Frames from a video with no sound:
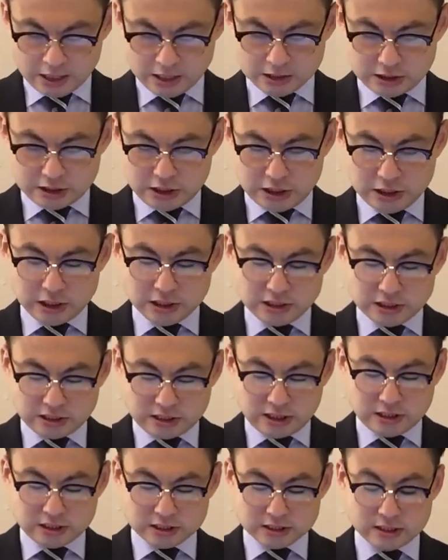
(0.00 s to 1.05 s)
Jesus
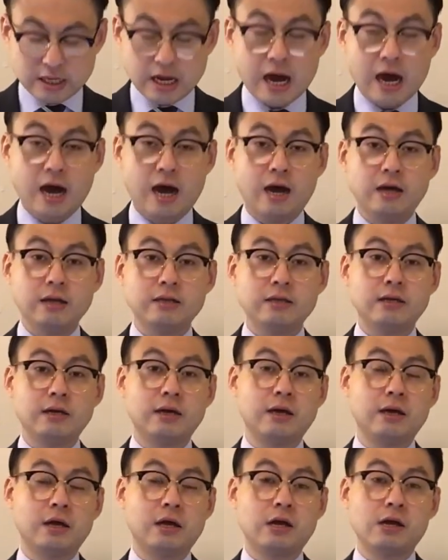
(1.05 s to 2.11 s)
did not
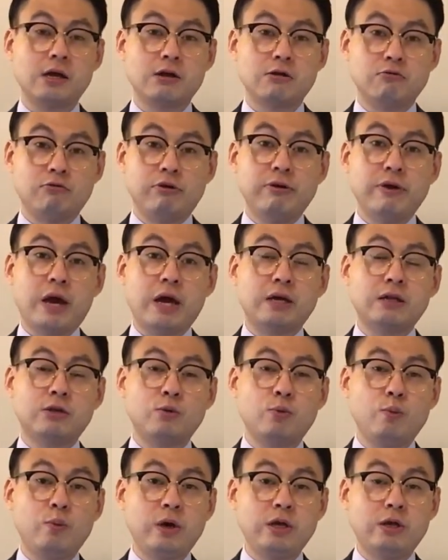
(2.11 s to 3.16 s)
react
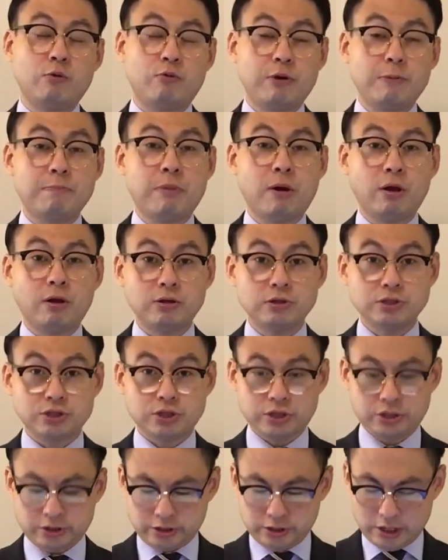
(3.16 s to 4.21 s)
with
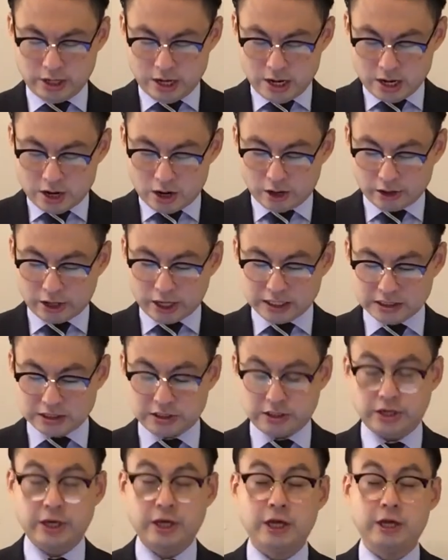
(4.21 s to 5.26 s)
repulsion against
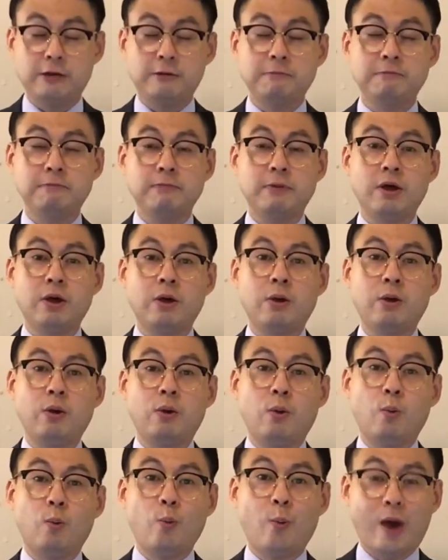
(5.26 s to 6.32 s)
him
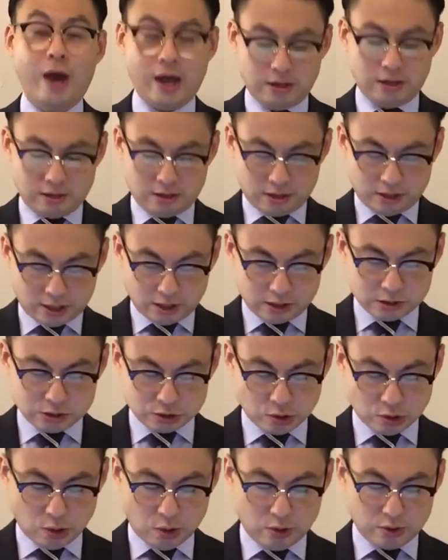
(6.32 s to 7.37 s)
when he
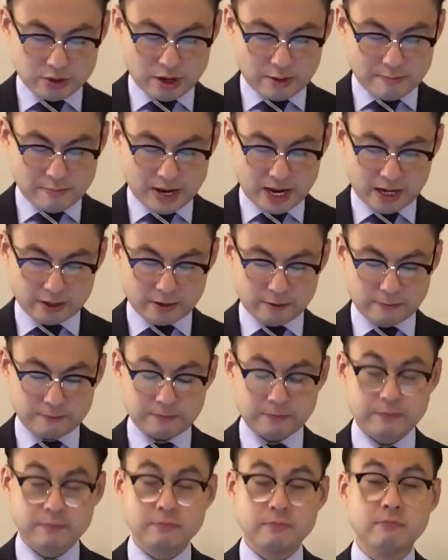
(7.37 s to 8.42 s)
saw the man.
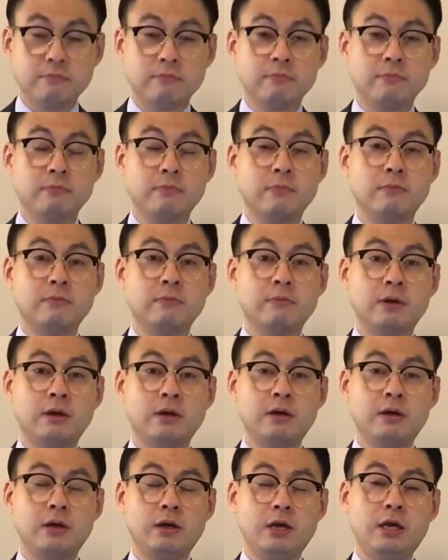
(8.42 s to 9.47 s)

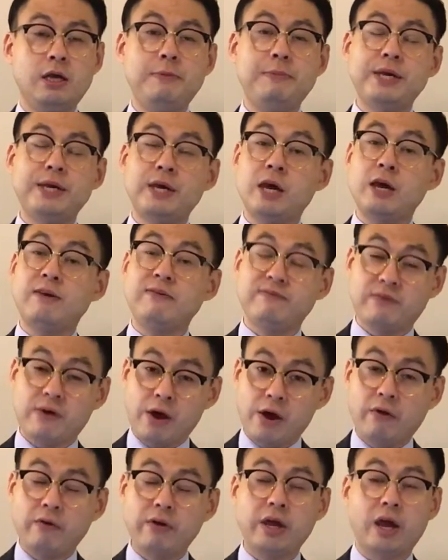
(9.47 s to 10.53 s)
He became
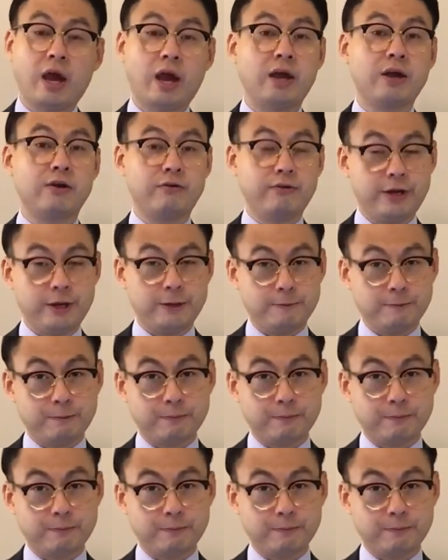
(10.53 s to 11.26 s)
very angry.